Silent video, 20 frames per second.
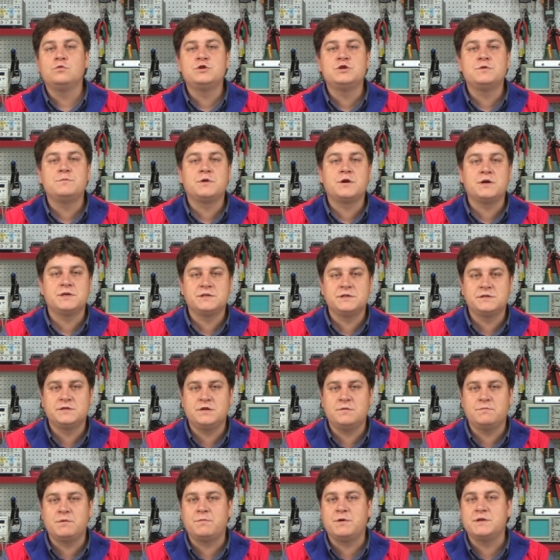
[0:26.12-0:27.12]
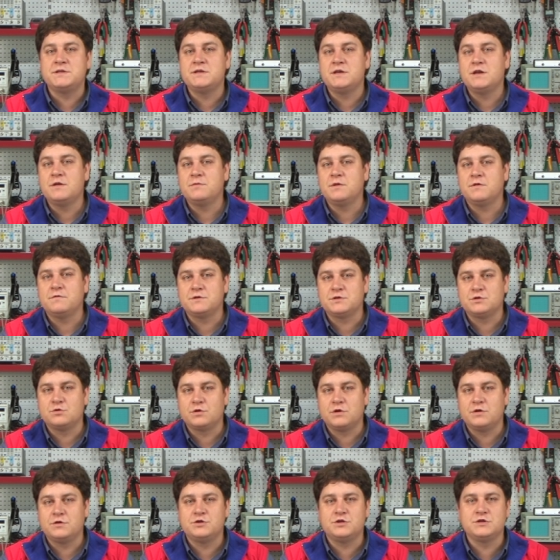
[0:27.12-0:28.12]
It has a better losses
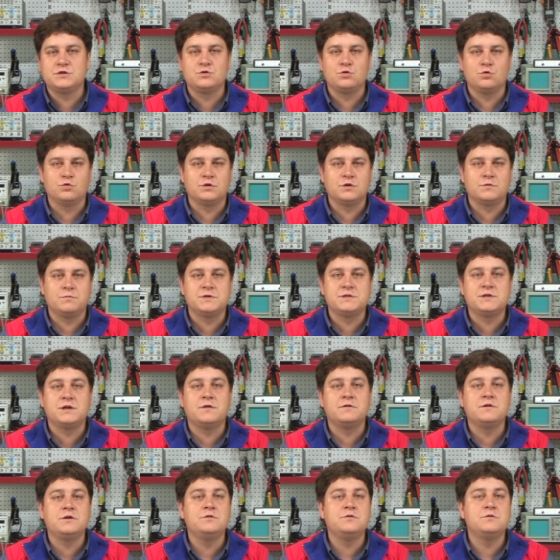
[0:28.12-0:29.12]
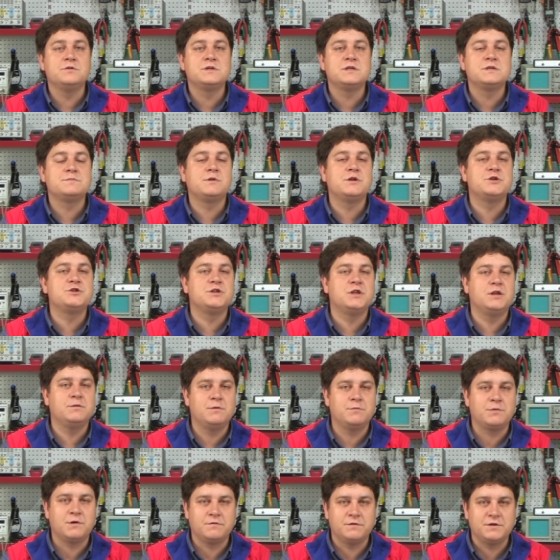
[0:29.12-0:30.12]
factor in high-frequency applications than
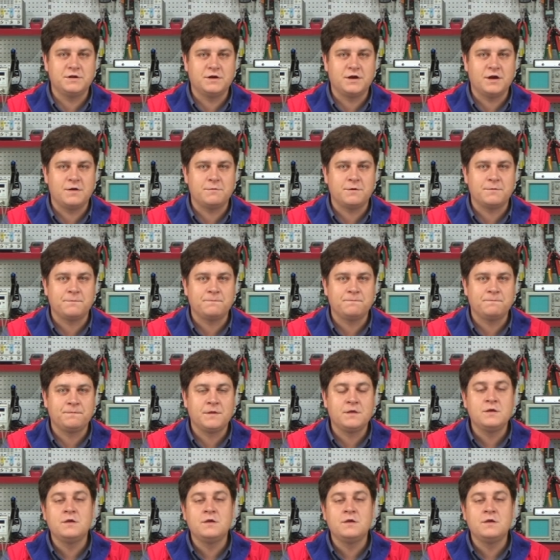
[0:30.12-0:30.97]
solid wires.